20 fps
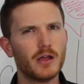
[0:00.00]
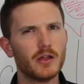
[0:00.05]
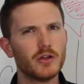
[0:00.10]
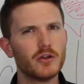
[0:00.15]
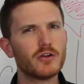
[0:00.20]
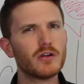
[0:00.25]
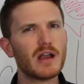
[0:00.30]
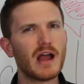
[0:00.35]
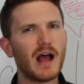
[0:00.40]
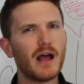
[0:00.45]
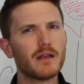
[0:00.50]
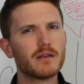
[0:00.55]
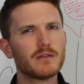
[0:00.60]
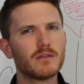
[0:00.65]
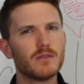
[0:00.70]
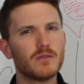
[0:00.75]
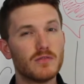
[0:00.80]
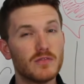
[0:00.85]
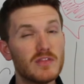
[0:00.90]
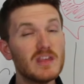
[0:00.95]
You're not
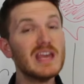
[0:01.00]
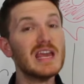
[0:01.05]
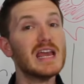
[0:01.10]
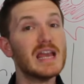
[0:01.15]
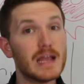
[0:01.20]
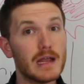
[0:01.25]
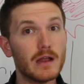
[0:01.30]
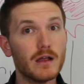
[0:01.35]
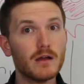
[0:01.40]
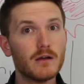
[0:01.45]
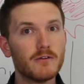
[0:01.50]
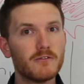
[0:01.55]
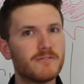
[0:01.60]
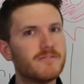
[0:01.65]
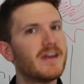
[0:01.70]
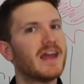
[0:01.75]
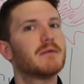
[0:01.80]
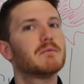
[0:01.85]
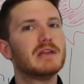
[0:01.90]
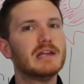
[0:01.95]
the
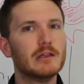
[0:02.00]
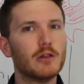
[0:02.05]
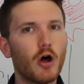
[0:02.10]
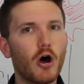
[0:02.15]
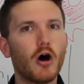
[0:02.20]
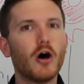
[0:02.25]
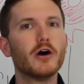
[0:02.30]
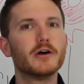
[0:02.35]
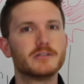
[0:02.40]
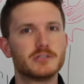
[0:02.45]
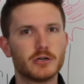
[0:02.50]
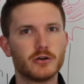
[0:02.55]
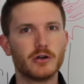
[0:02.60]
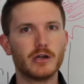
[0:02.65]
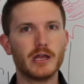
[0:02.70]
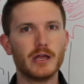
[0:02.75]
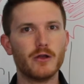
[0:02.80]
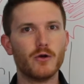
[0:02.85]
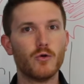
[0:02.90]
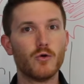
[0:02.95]
family law
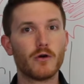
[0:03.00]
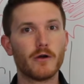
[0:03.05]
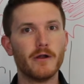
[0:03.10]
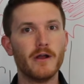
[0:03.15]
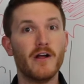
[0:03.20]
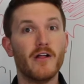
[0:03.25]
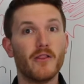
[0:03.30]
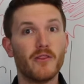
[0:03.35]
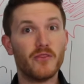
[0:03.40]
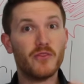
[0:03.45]
attorney or